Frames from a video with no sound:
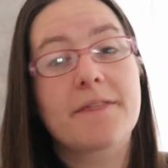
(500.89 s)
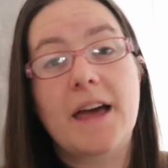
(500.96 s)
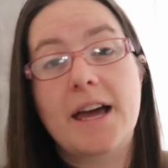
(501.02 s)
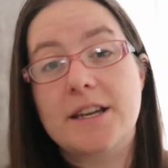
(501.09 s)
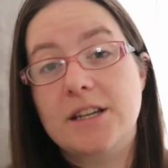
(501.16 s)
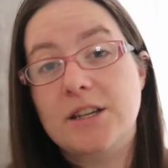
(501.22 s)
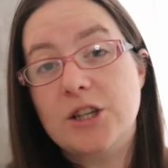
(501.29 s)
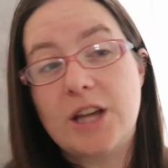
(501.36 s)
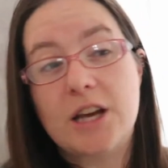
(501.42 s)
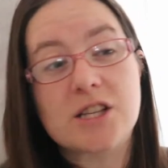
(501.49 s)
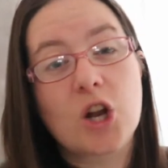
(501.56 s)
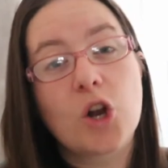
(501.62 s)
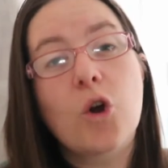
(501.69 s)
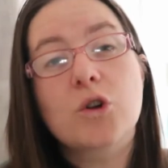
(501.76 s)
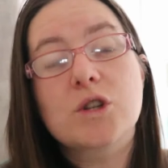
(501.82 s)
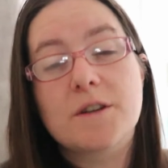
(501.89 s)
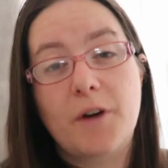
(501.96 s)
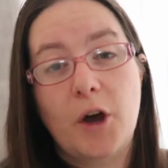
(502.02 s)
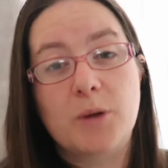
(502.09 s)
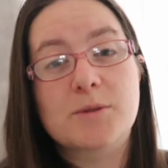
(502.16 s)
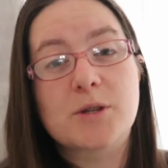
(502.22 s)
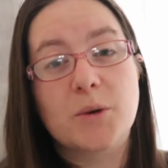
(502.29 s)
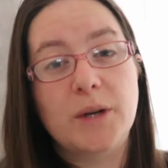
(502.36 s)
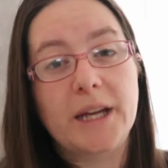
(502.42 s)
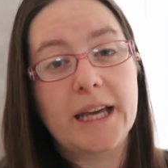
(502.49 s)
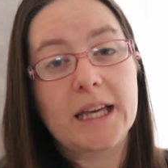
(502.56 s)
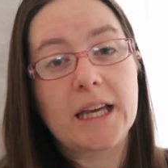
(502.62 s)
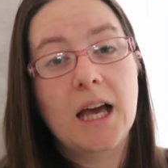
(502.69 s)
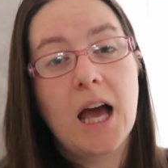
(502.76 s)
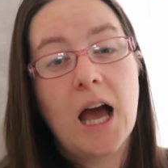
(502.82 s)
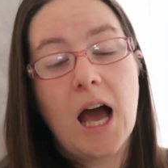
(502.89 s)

then there's a lot of homeschooling